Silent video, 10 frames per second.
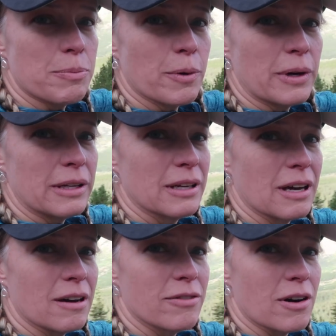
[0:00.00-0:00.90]
to point
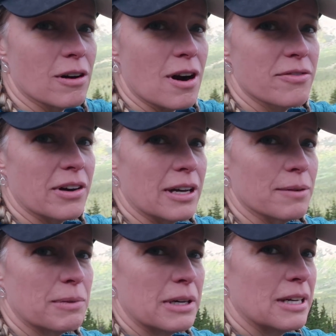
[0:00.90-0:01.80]
how far off I
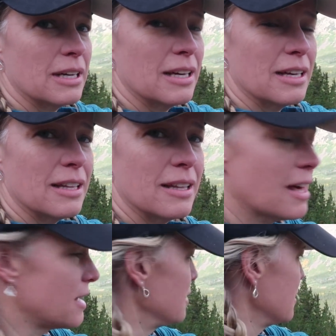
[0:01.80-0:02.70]
am,
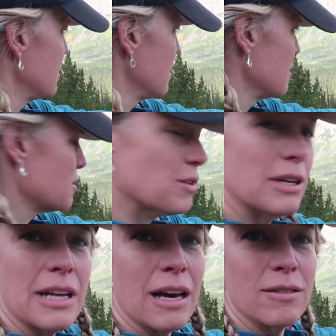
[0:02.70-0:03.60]
that is
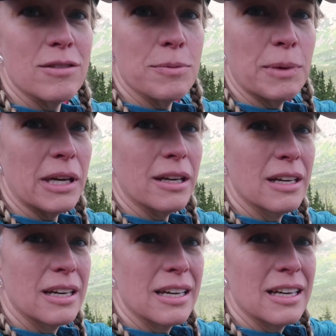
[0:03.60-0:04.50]
straight down to me.
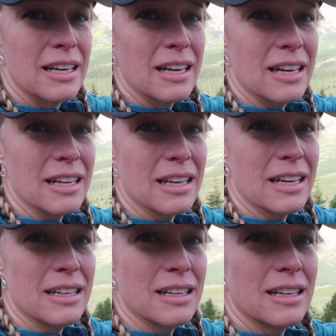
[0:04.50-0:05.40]
And
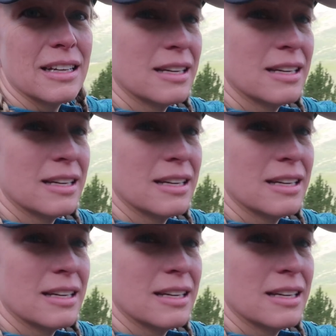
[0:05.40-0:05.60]
again,